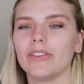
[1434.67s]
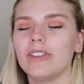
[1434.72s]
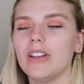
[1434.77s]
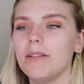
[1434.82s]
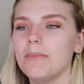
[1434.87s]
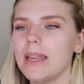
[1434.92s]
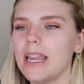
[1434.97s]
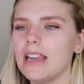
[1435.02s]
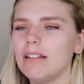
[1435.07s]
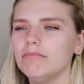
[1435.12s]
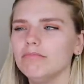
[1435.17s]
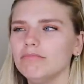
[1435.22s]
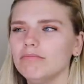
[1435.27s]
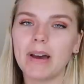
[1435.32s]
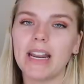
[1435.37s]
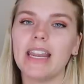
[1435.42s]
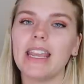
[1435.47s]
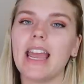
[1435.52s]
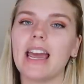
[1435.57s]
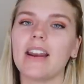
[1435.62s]
filming.
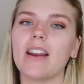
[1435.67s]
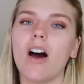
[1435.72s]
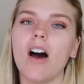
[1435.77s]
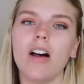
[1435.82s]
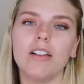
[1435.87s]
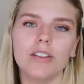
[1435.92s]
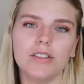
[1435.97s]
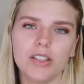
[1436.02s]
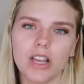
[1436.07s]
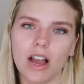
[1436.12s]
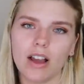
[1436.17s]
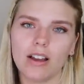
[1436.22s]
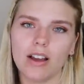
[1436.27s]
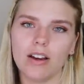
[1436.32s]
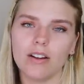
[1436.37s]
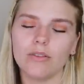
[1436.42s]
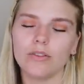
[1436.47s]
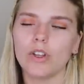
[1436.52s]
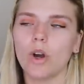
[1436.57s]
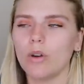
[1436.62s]
But again, Holo
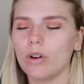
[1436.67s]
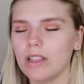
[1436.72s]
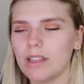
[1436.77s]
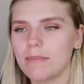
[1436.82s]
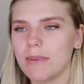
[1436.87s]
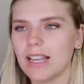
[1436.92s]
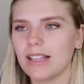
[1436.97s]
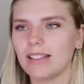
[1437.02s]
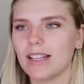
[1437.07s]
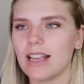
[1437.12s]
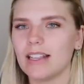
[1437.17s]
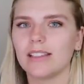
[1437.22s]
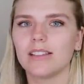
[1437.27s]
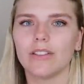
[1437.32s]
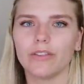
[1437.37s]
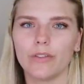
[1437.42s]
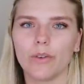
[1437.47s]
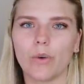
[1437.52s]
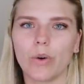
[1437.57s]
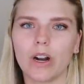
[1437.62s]
Taco totally makes sense
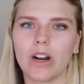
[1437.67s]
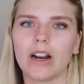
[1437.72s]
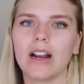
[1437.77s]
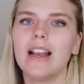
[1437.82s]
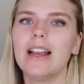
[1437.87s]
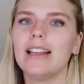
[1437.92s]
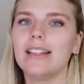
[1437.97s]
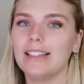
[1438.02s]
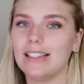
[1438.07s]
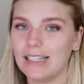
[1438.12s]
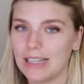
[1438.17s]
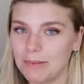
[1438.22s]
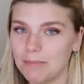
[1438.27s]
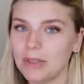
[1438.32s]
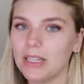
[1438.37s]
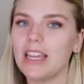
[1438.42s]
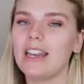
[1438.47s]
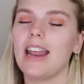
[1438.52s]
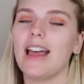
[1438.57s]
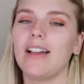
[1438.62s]
for
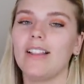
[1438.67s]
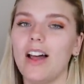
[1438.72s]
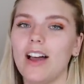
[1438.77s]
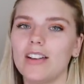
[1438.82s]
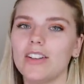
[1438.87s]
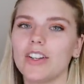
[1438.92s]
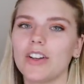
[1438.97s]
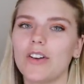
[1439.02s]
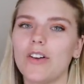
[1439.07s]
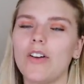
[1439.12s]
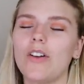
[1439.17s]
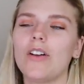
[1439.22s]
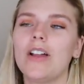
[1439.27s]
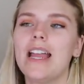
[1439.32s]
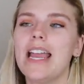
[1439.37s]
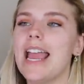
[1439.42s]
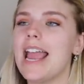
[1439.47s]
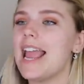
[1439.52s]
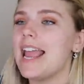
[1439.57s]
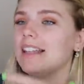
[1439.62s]
Simply Nailogical.
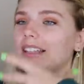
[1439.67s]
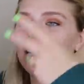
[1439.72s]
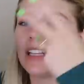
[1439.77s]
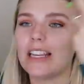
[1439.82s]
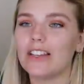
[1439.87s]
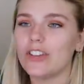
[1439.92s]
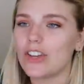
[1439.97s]
It's a